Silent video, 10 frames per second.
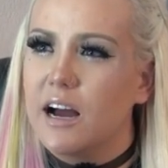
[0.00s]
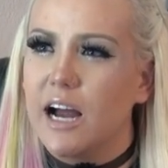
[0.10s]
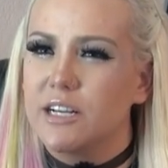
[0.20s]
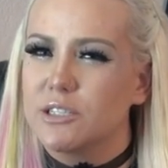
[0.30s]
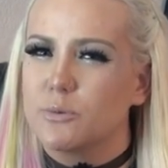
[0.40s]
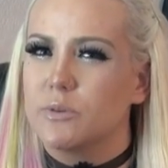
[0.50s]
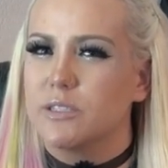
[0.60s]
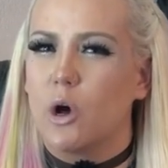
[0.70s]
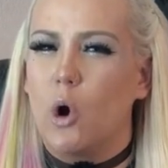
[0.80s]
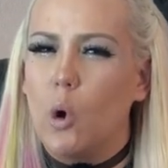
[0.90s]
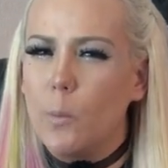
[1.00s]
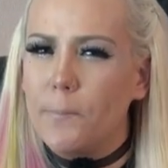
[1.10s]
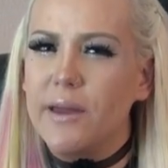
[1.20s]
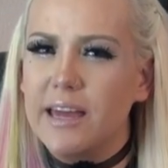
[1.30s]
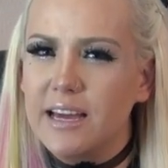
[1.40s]
I just was
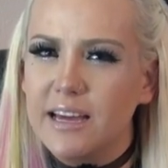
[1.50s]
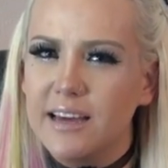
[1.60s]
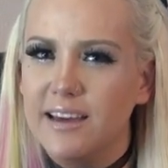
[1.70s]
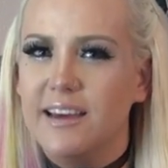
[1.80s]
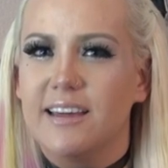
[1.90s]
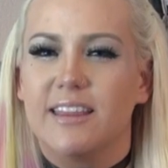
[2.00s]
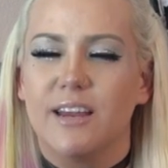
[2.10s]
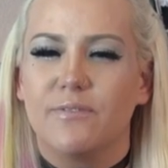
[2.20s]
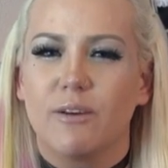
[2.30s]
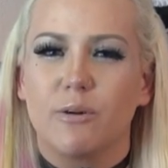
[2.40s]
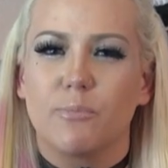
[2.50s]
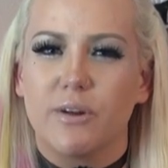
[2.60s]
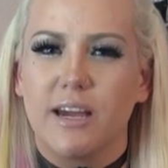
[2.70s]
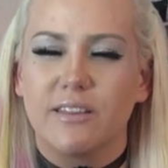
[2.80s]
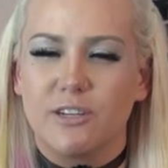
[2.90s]
hoping that if they were
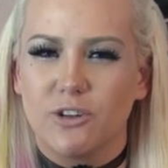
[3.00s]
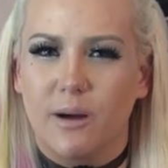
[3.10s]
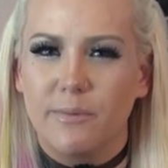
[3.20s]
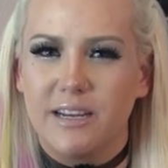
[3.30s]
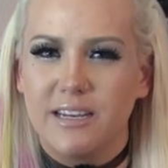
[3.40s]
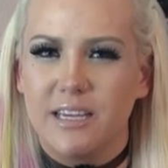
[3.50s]
bringing the shaman in,